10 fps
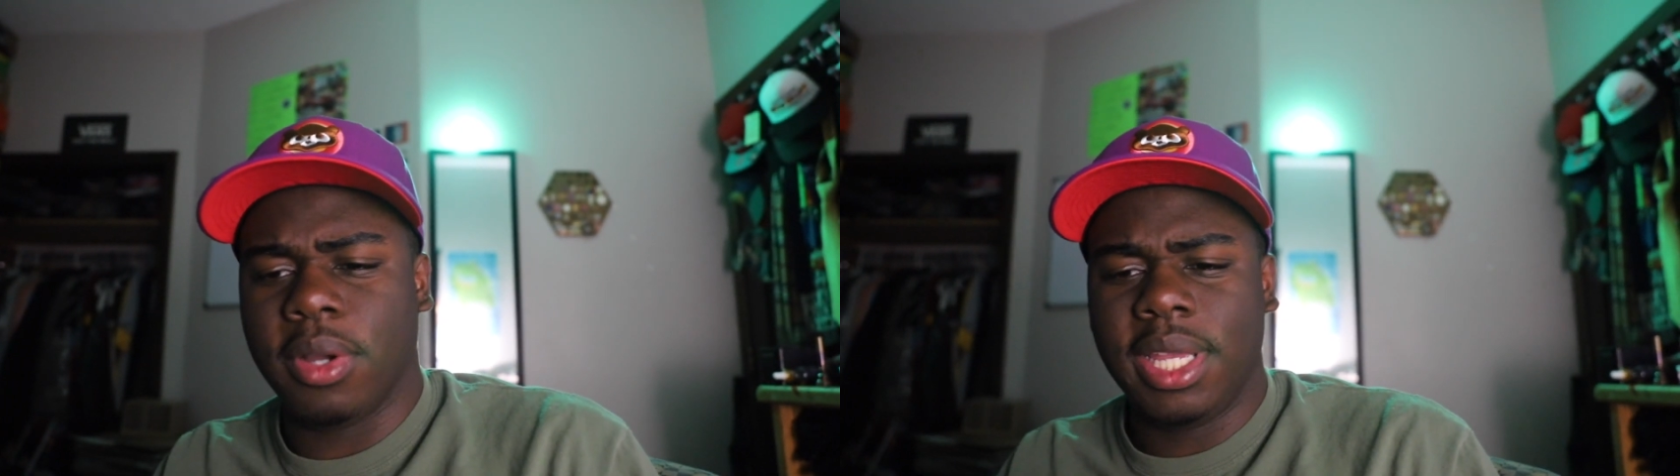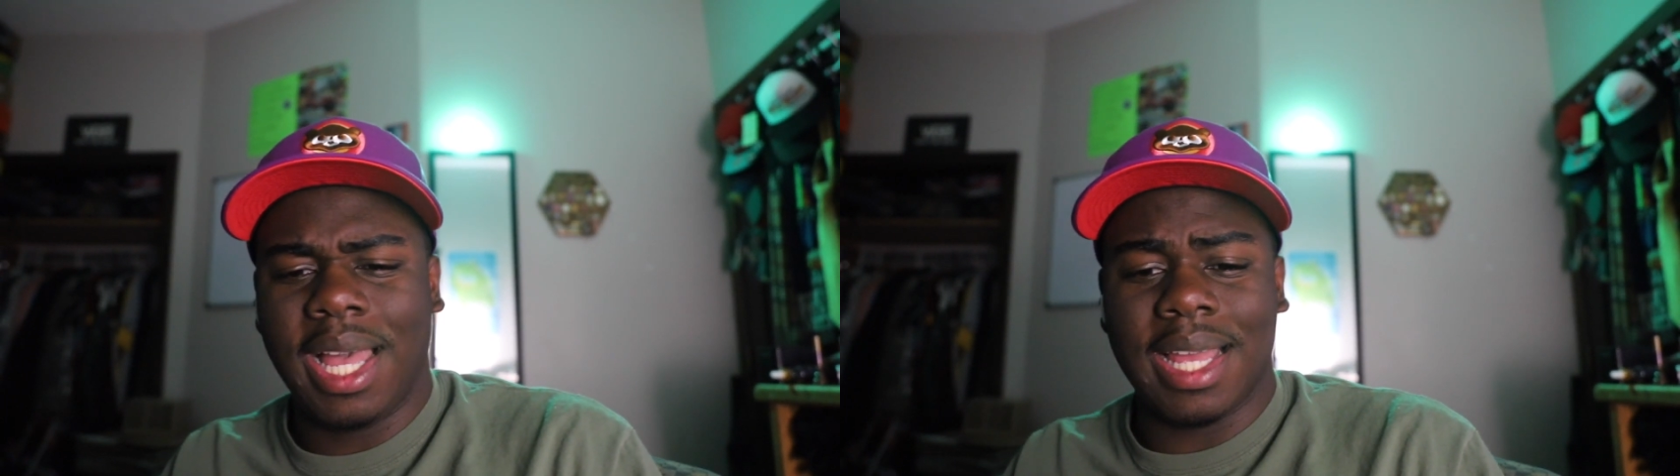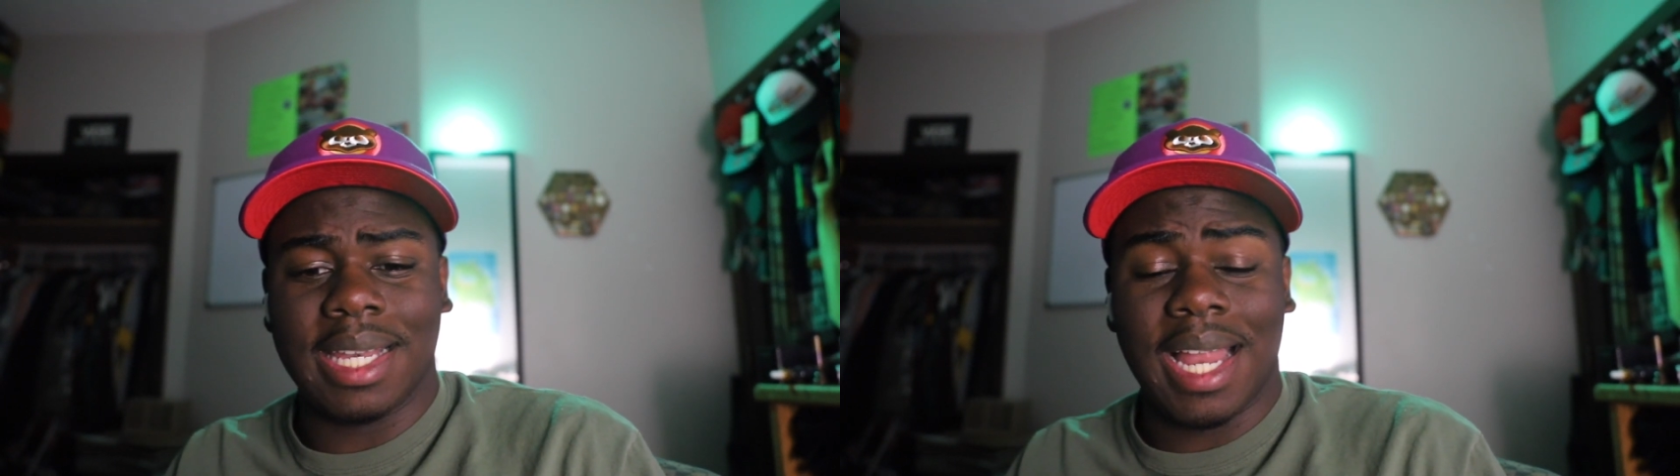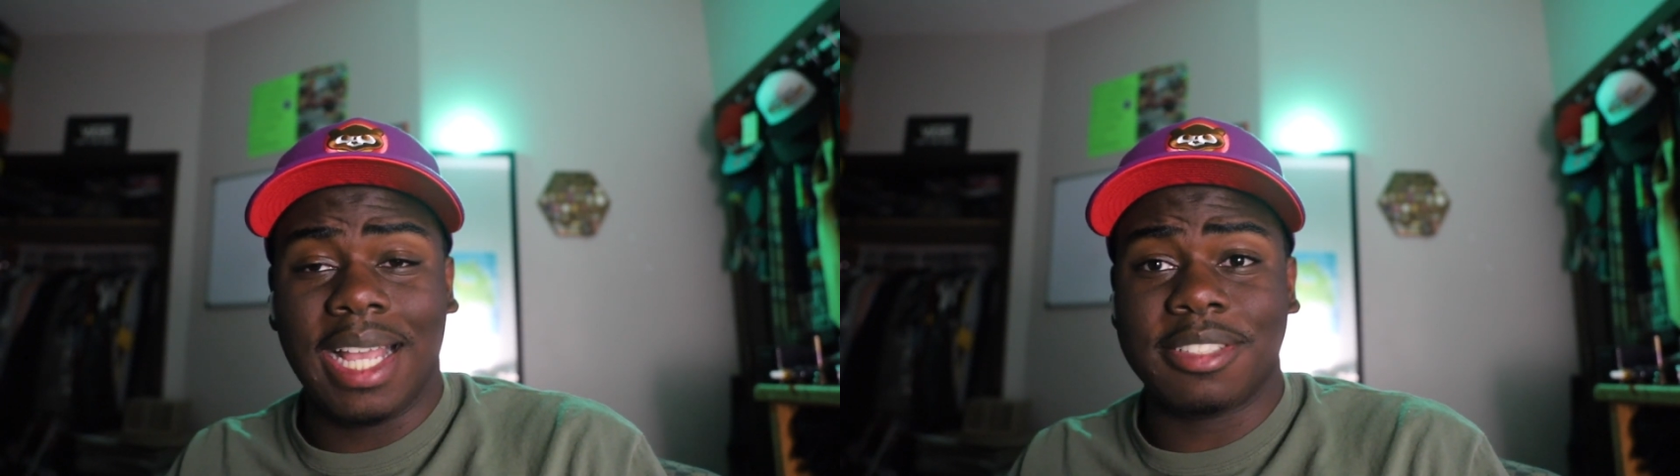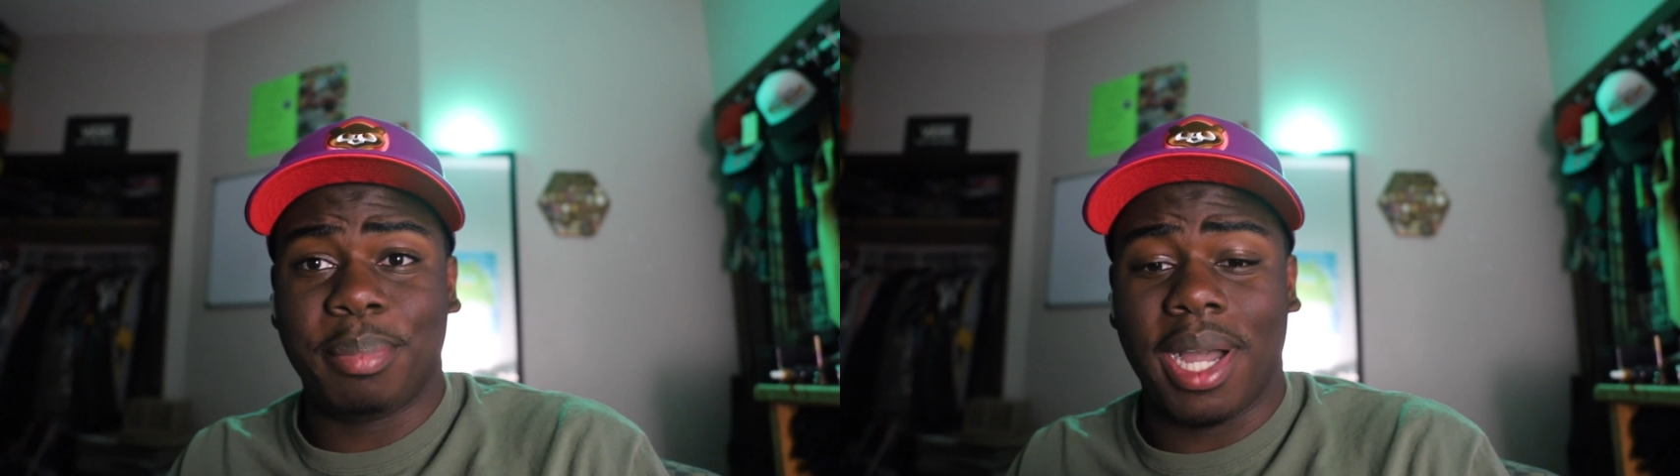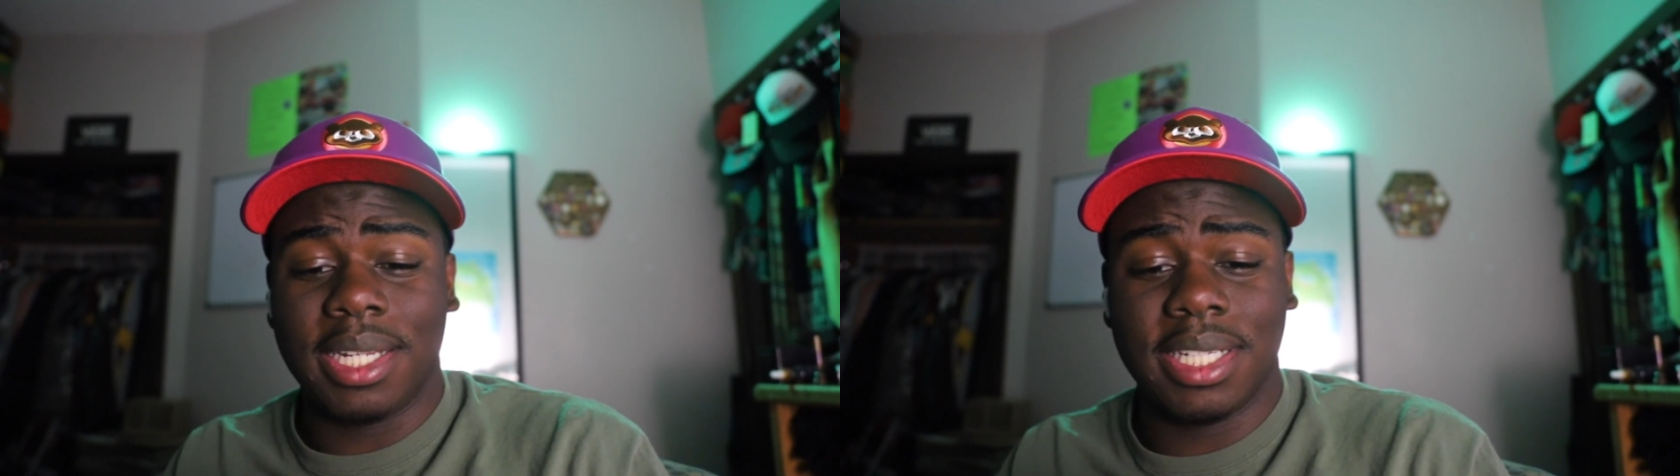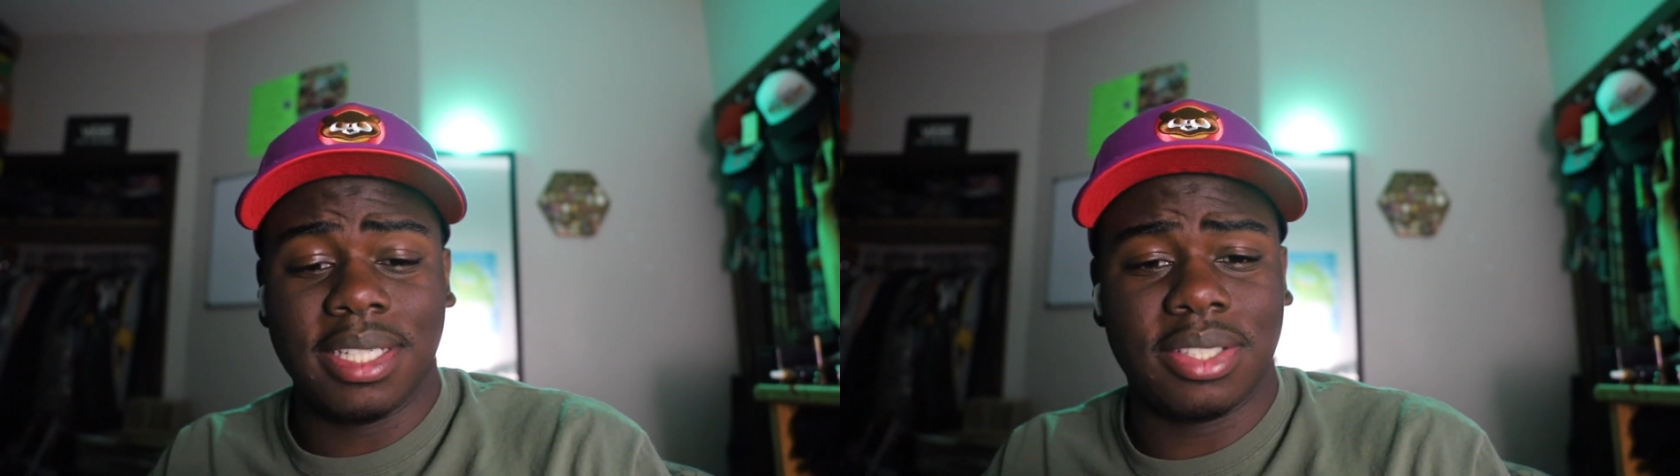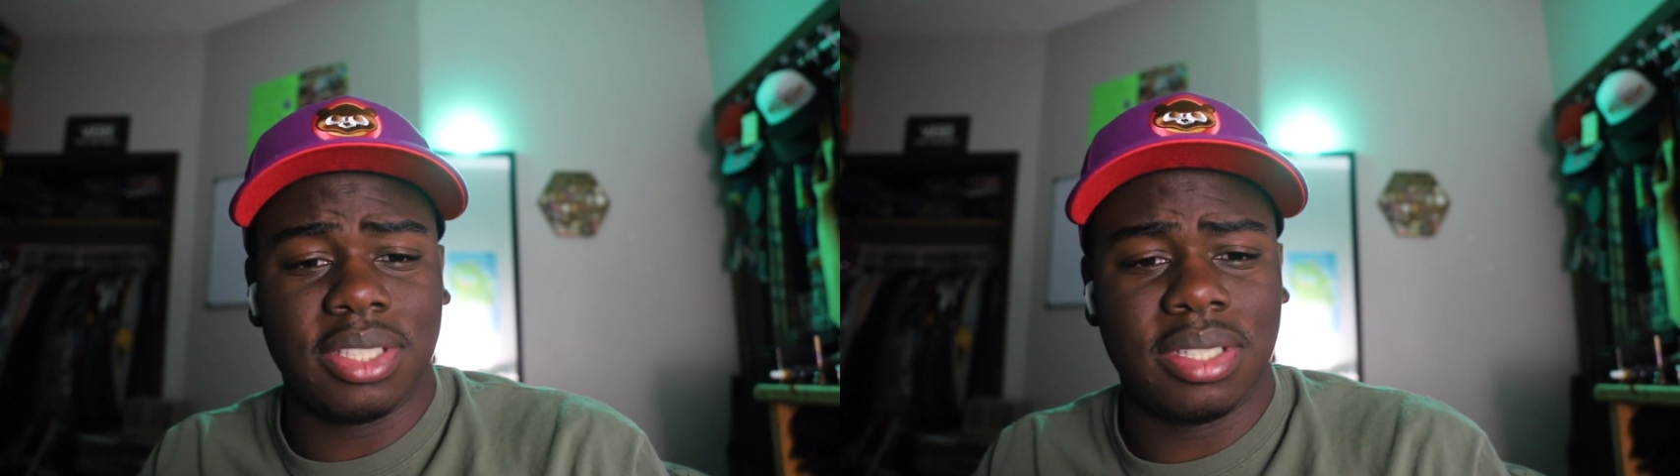It got nice
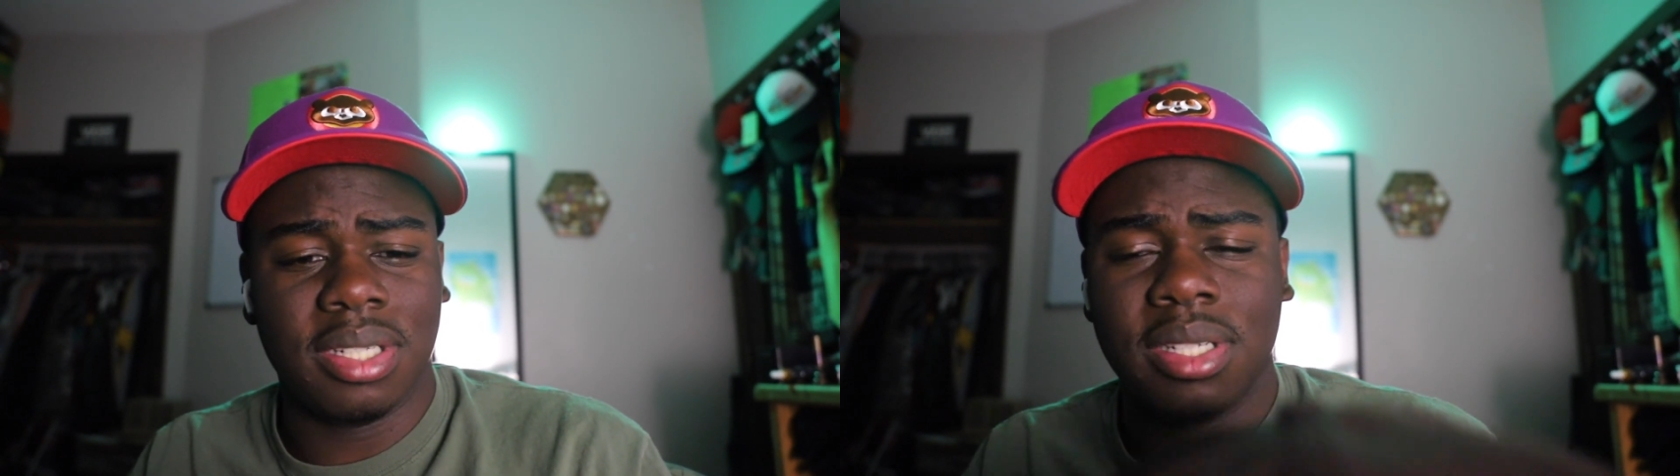polyester.